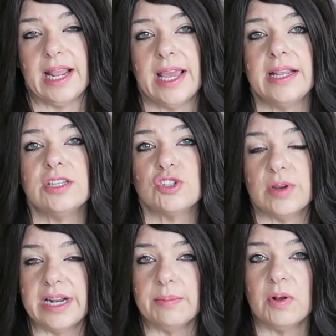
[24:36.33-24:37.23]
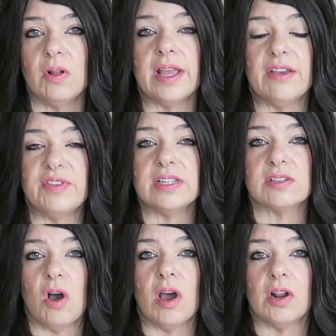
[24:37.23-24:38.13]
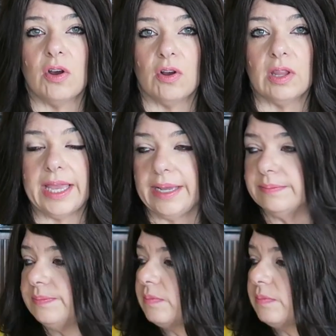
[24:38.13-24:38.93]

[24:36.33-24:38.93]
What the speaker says: It is treatable if it is caught early.